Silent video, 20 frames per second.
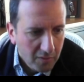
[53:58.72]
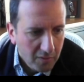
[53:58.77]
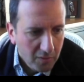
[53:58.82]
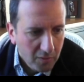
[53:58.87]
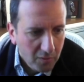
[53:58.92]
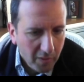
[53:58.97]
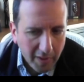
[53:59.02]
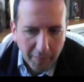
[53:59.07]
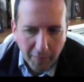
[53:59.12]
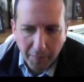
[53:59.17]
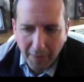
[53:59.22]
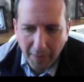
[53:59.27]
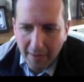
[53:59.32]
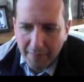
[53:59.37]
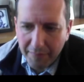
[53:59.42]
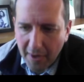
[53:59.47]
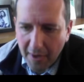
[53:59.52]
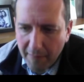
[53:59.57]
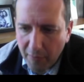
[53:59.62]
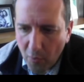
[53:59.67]
Great. We probably
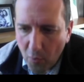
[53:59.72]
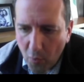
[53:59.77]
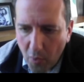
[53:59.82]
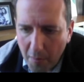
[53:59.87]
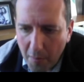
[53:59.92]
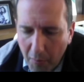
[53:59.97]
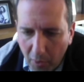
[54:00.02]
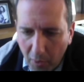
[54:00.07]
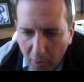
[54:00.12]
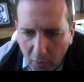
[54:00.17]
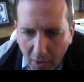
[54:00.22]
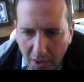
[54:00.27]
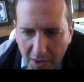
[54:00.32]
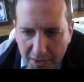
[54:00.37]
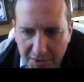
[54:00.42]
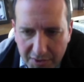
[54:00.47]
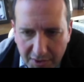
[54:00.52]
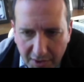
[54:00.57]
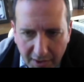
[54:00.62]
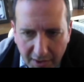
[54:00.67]
have time for one more
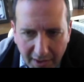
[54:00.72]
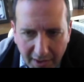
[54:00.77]
question.